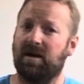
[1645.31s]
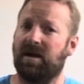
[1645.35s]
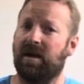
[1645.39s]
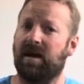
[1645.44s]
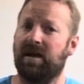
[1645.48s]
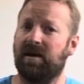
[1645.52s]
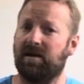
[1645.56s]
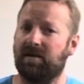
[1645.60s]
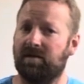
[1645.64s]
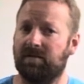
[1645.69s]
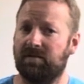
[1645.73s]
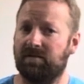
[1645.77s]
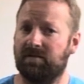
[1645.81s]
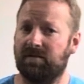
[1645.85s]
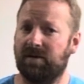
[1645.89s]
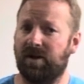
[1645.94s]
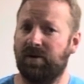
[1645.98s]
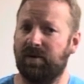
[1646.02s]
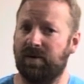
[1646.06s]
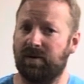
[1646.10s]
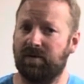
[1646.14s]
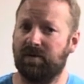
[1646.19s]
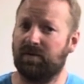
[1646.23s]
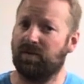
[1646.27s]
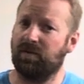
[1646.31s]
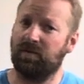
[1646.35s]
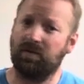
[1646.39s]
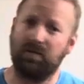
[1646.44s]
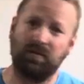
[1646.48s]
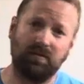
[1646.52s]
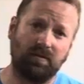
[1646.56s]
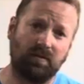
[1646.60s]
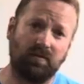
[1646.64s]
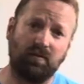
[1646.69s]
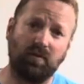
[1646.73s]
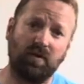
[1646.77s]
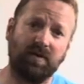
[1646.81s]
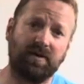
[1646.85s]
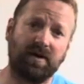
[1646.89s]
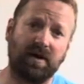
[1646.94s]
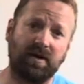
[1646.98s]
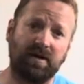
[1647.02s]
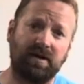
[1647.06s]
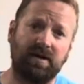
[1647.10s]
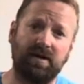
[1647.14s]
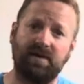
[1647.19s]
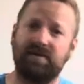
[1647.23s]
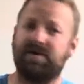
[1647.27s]
And you know what? We'll
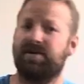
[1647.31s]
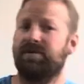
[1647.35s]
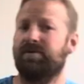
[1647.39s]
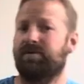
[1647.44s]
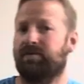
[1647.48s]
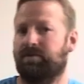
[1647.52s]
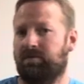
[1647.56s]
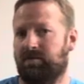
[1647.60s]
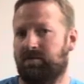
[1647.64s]
talk again soon.